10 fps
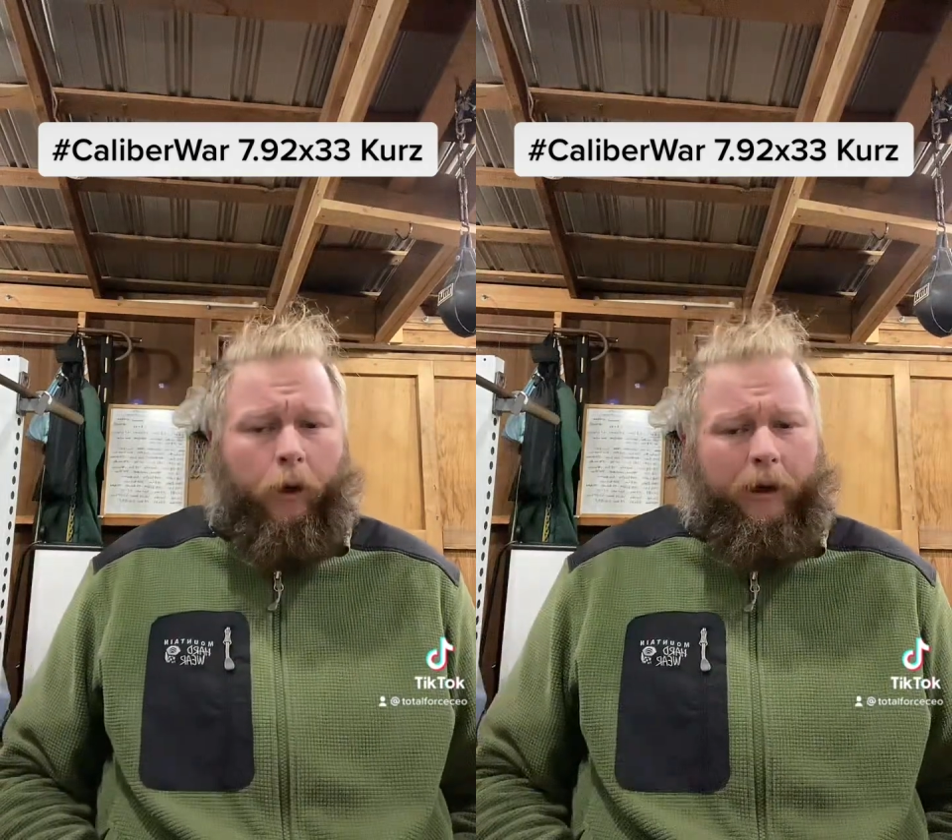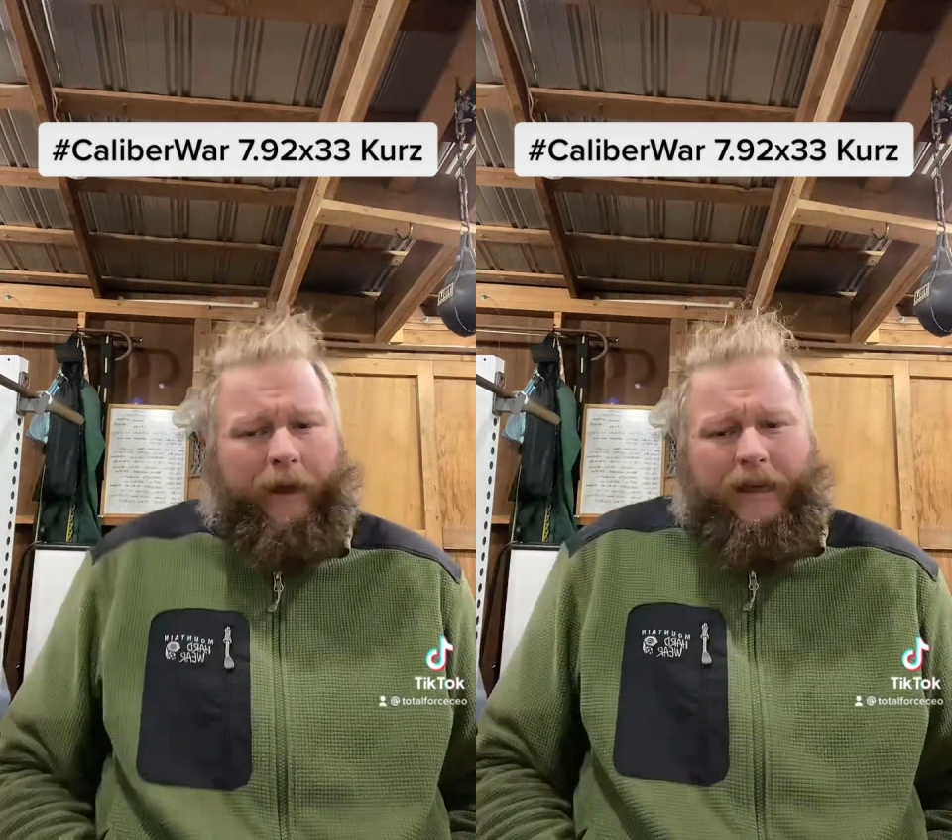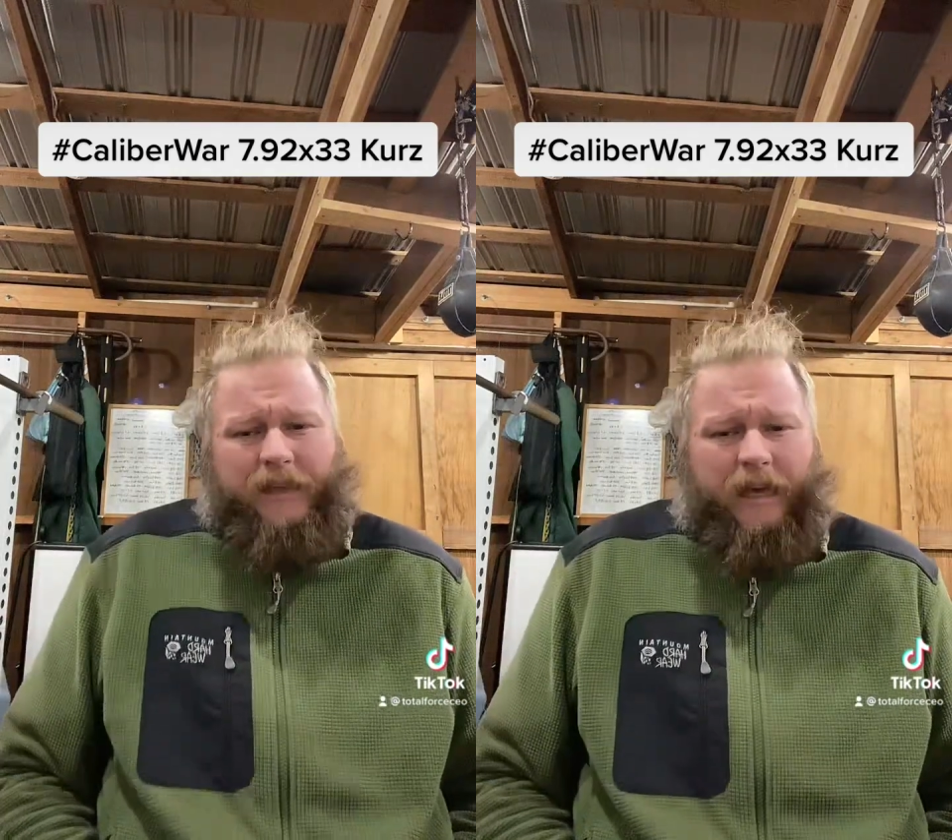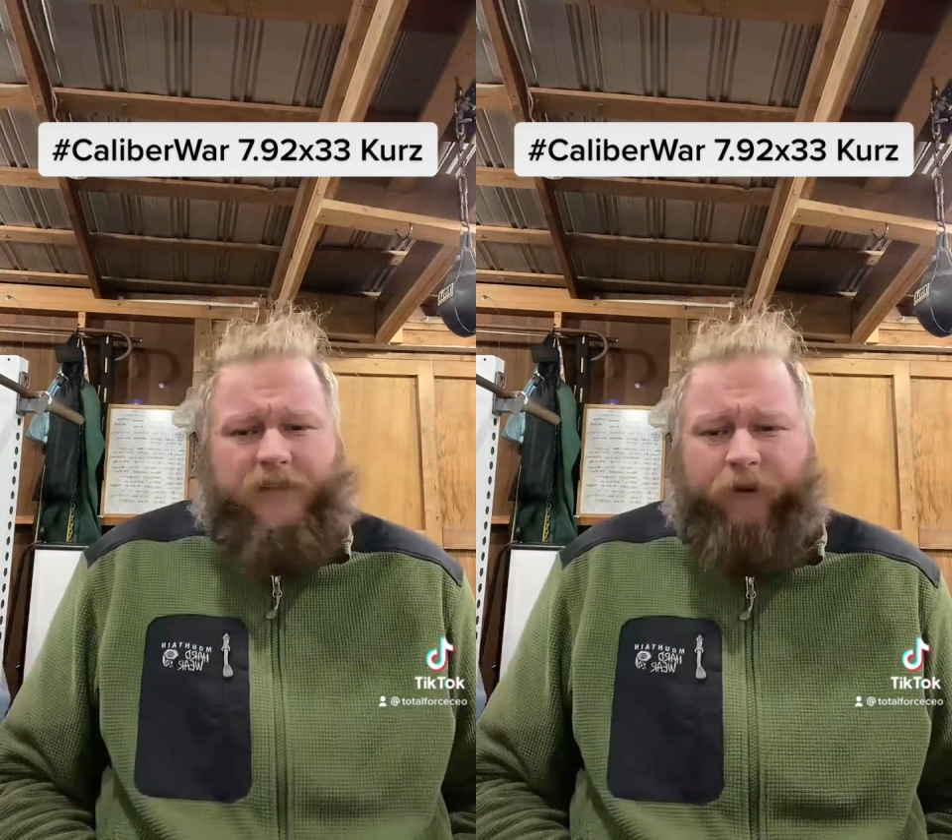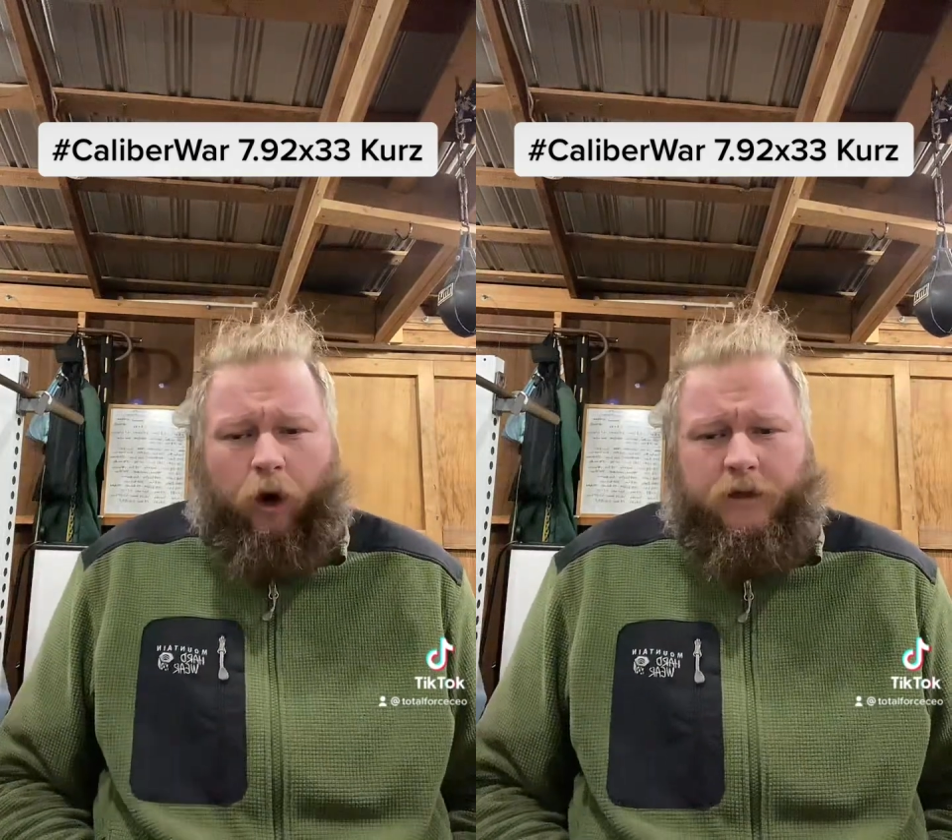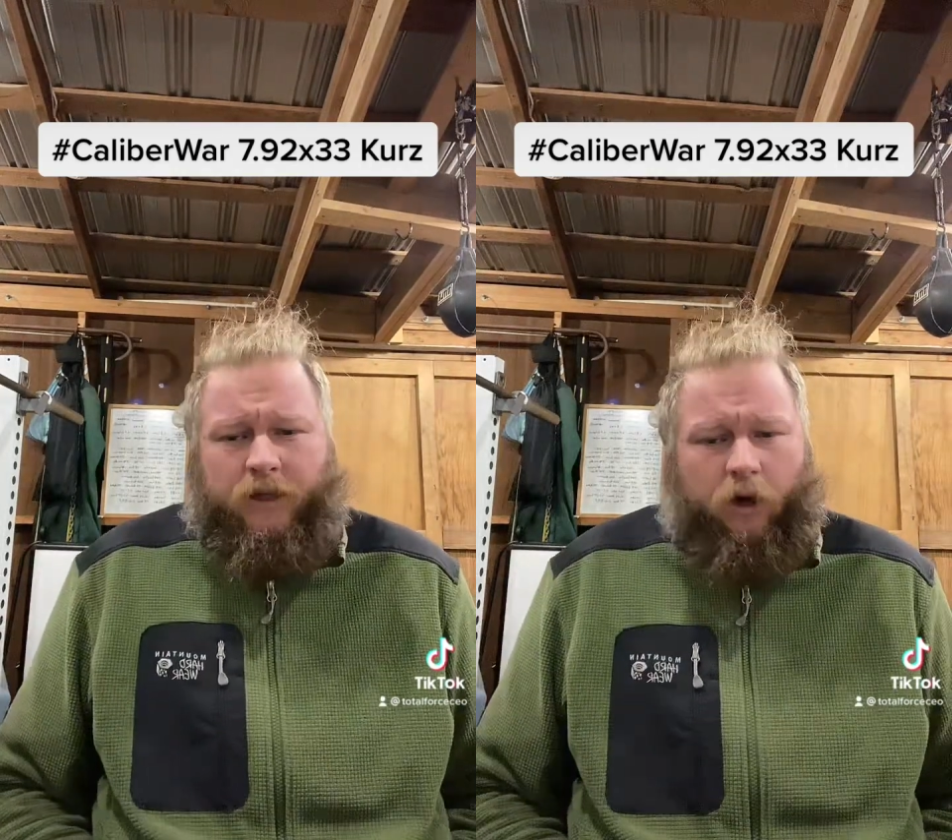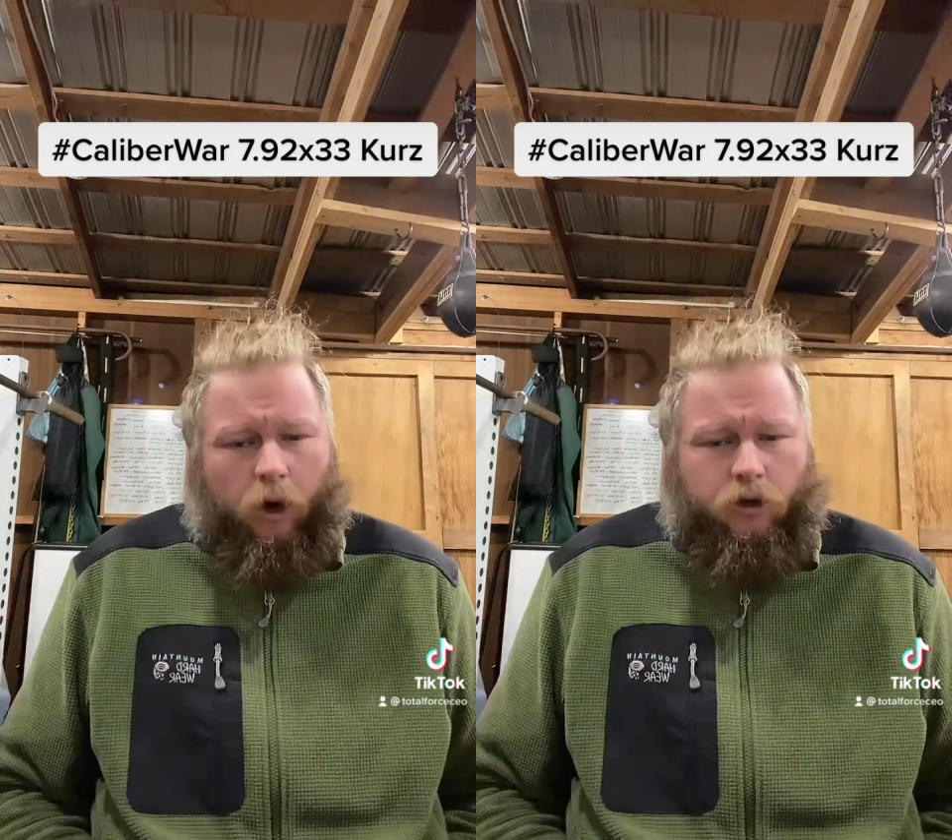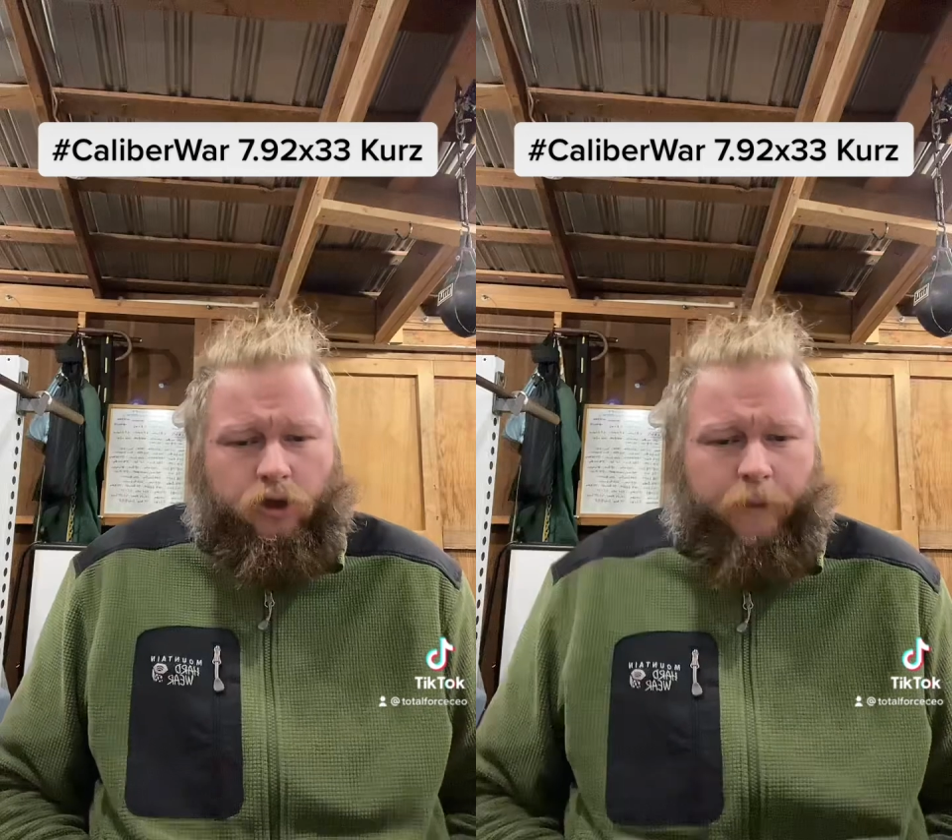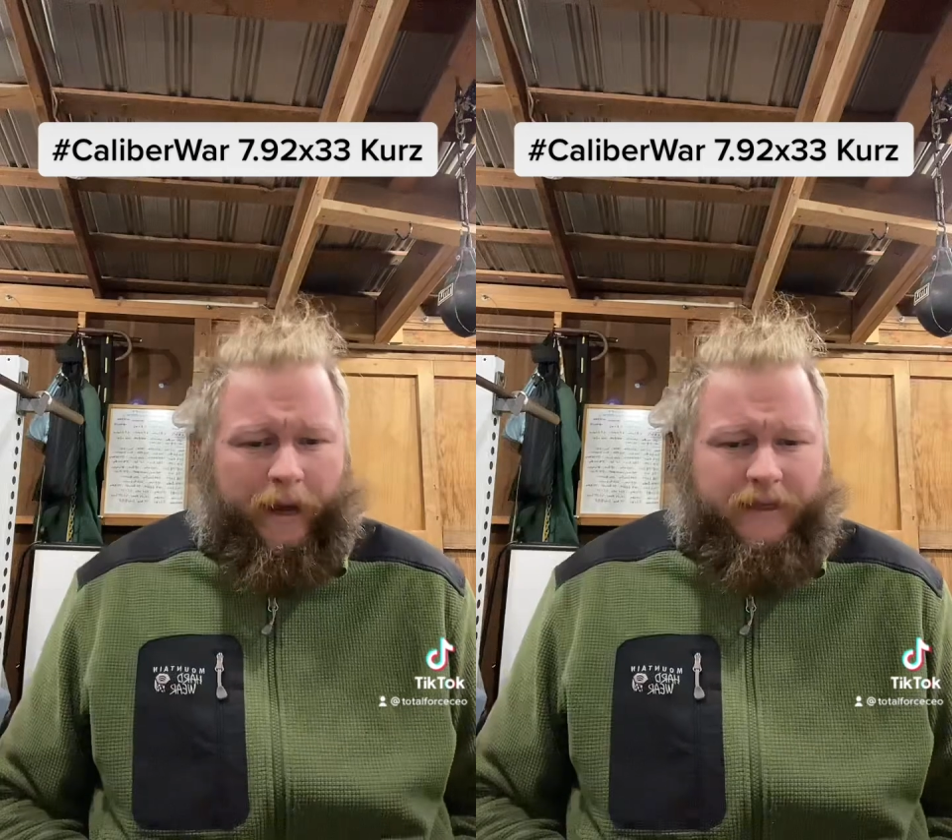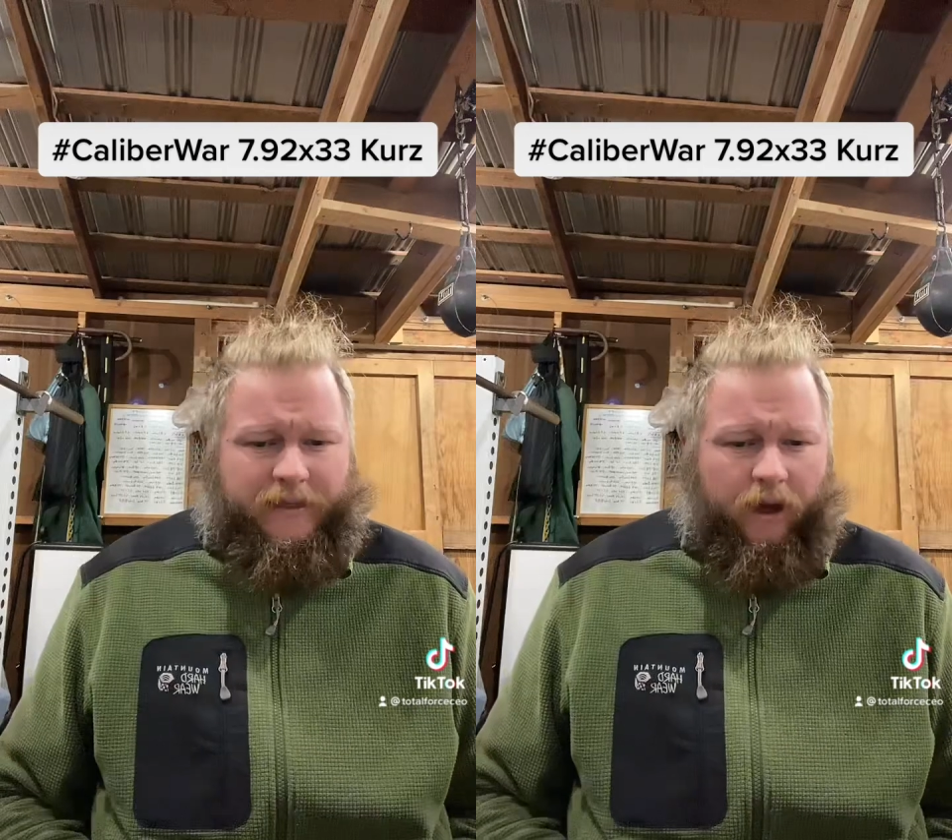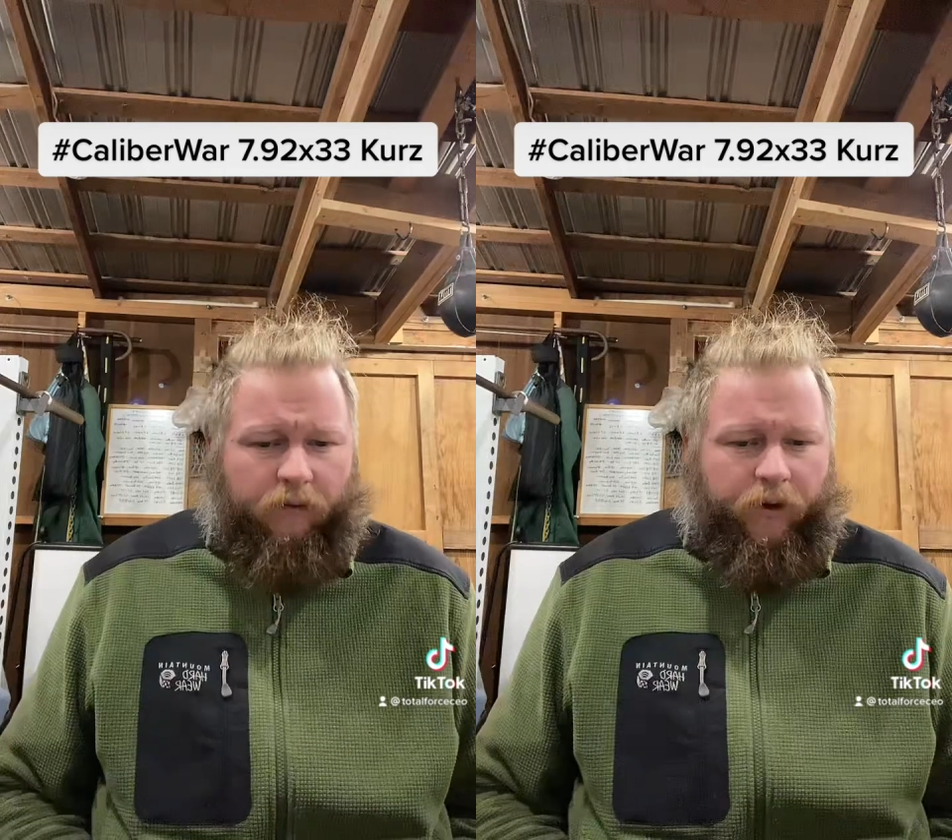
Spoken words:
as far as a cartridge by itself,